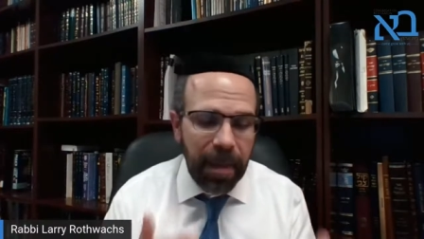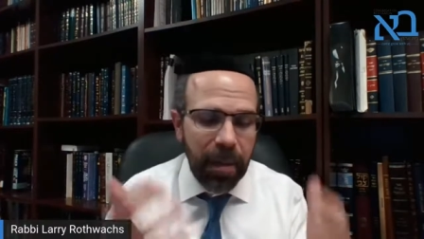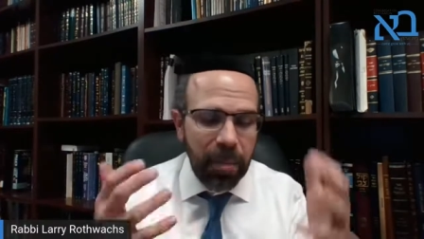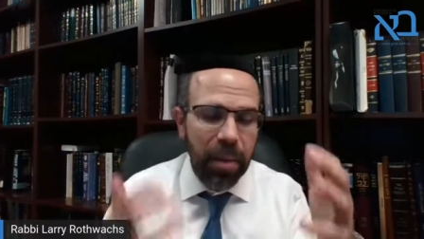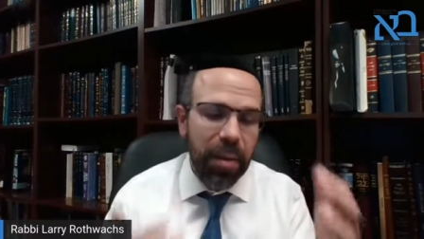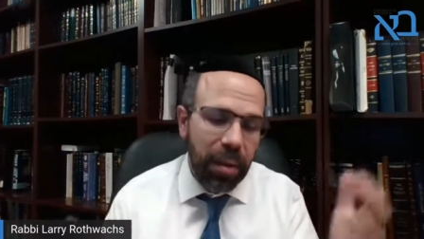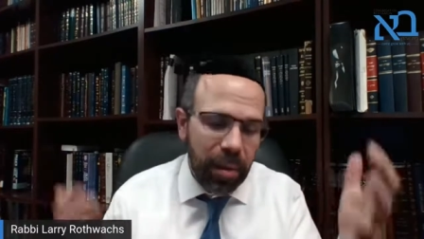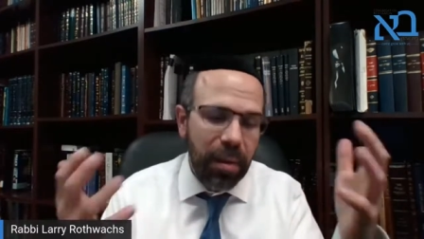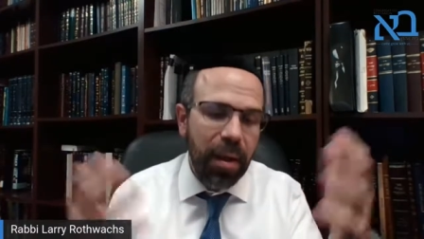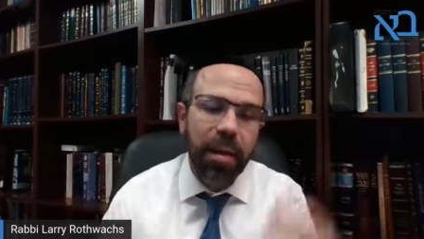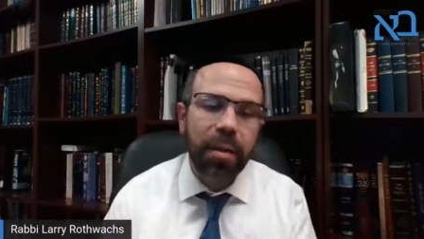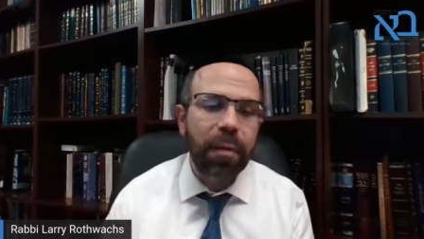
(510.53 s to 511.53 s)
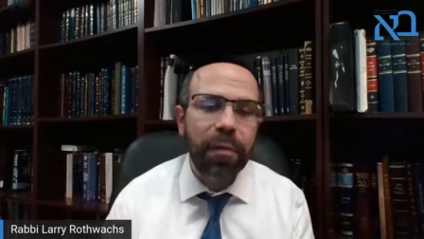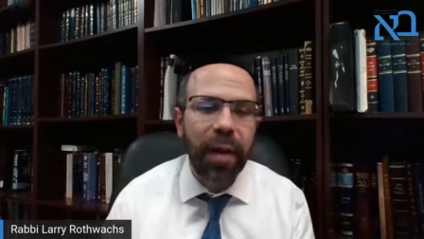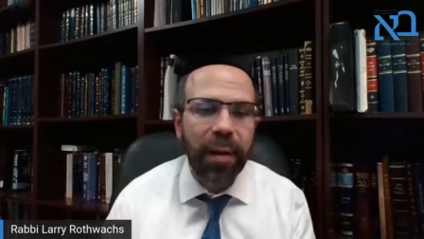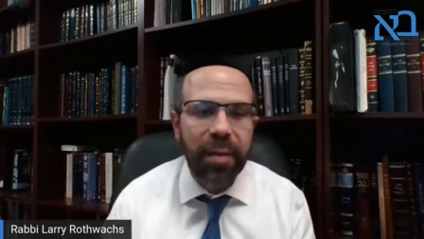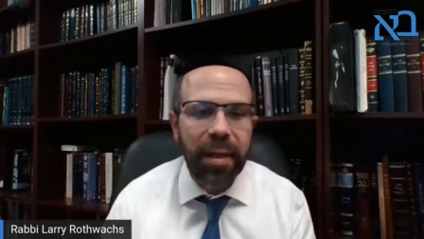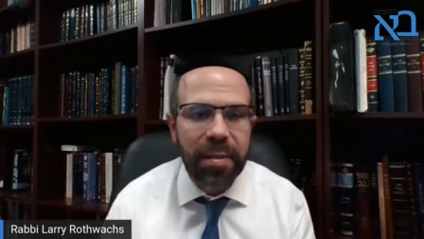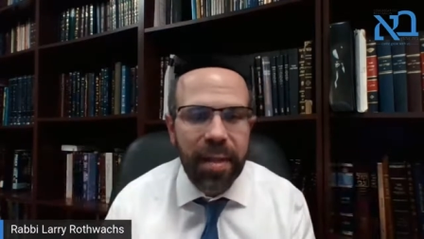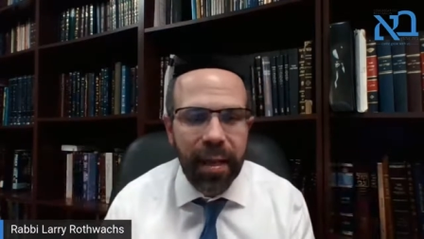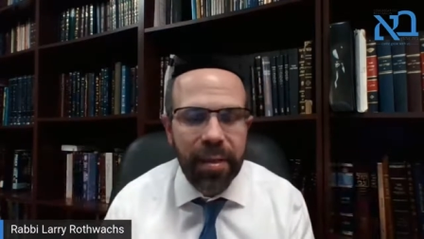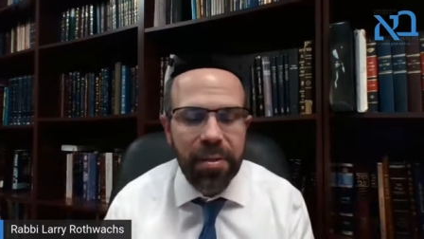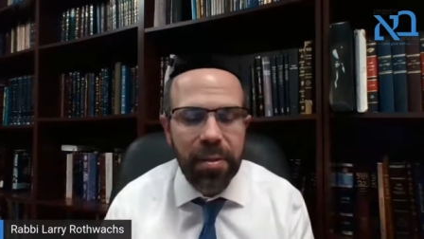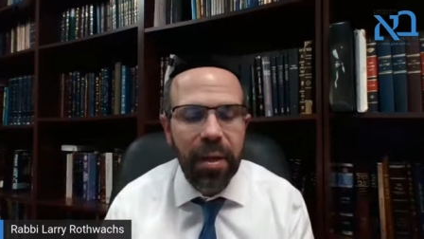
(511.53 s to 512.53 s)
and within, I don't know, 5-10
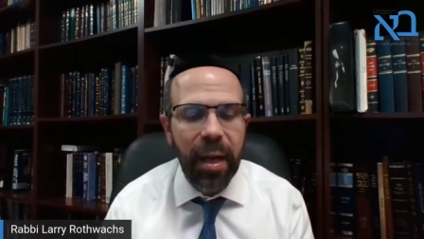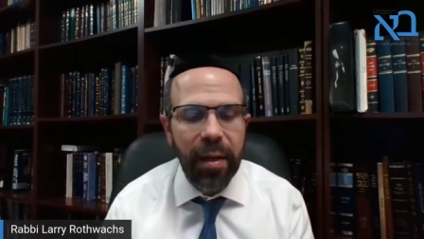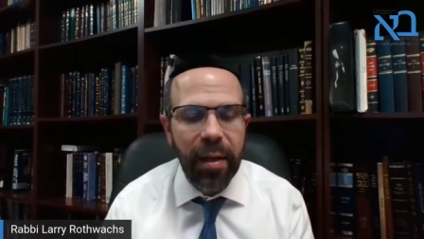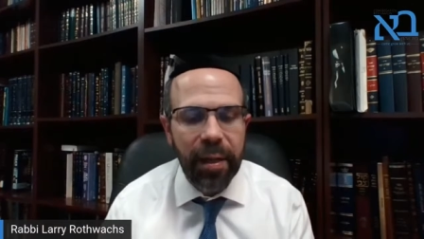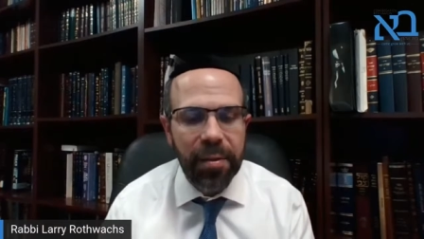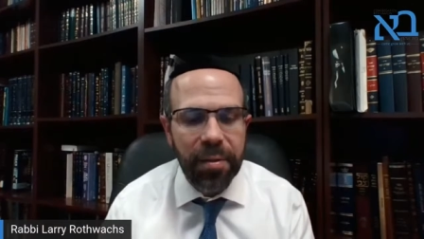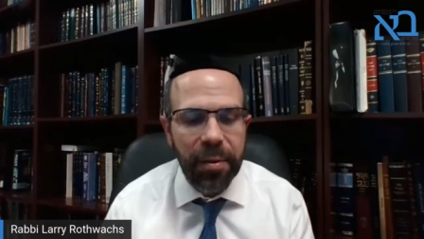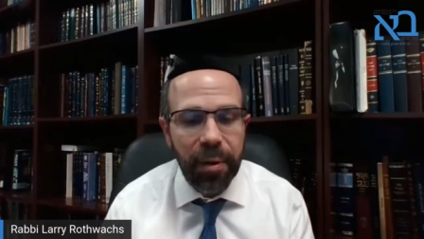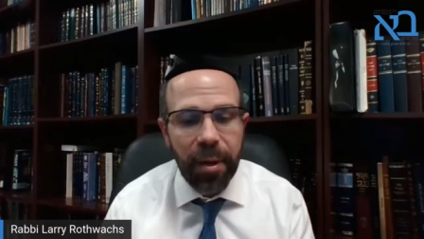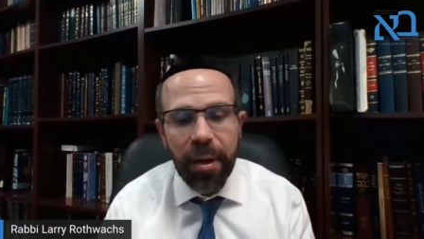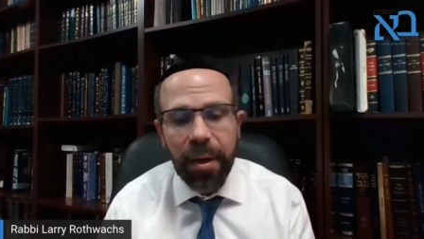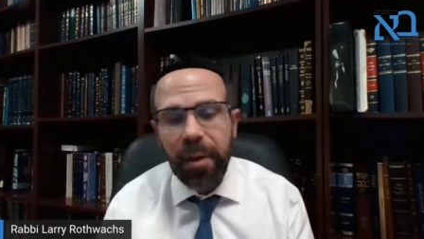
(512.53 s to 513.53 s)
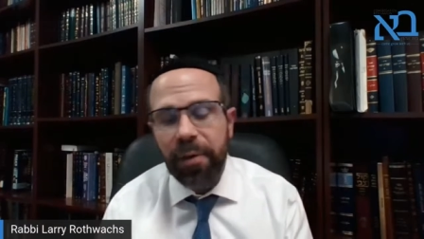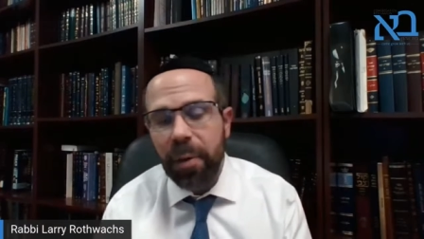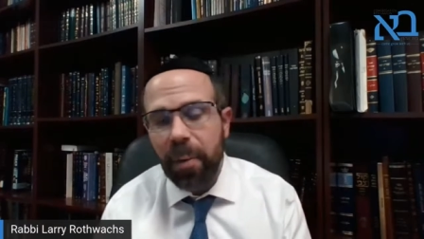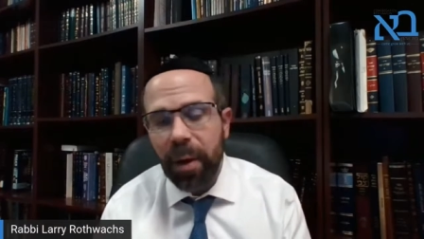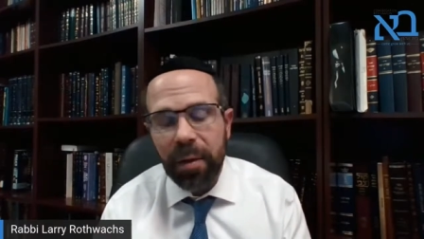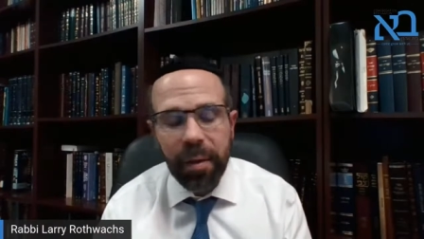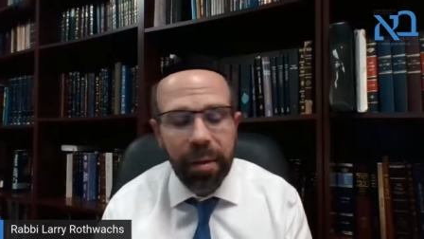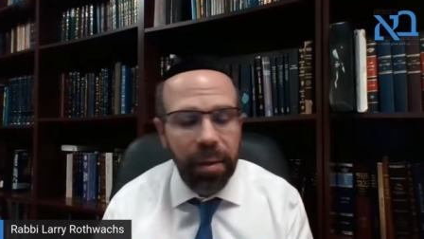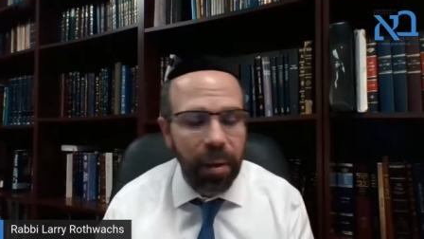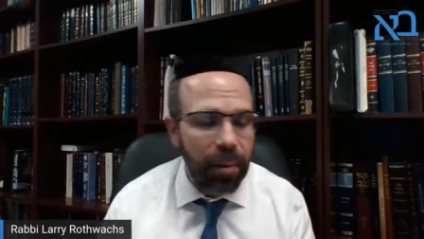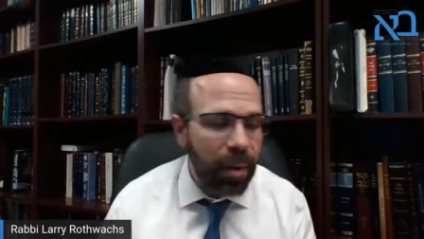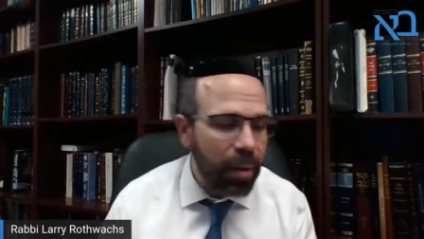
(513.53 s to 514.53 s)
seconds you'd get an answer. If you wanted to
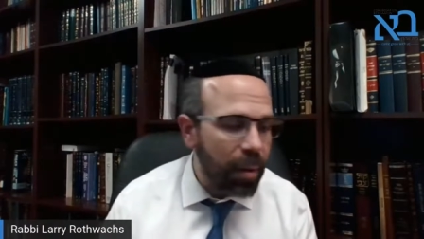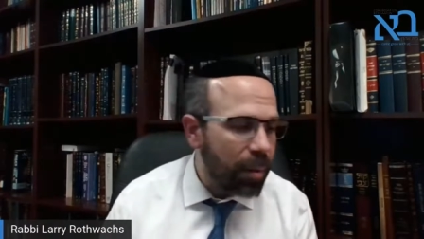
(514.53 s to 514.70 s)
know,